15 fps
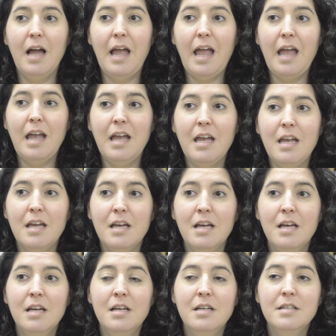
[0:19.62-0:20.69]
A
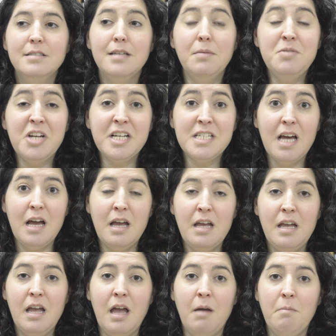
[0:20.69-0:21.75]
subject
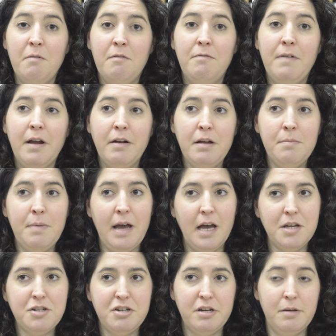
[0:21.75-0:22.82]
I am very
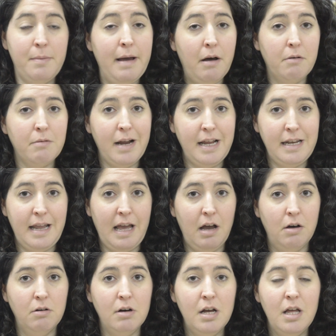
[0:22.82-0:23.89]
passionate about right
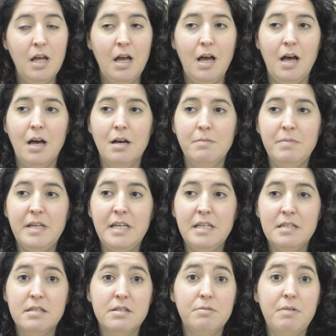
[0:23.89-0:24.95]
now
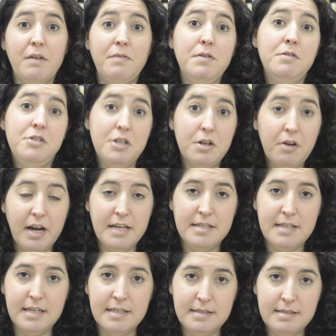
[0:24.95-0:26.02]
is the refugee
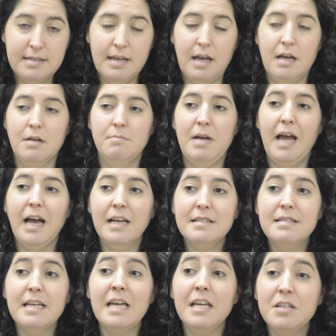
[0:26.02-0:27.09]
crisis.
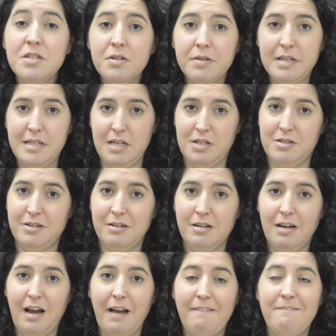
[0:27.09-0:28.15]
As a history
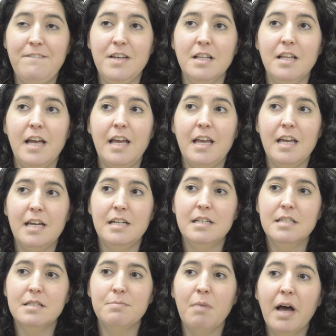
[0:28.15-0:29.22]
teacher, I feel like it
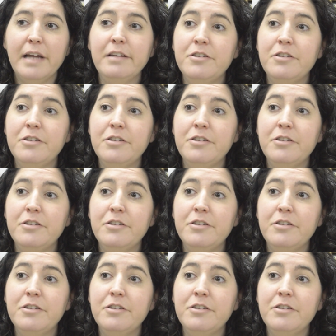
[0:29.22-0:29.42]
is my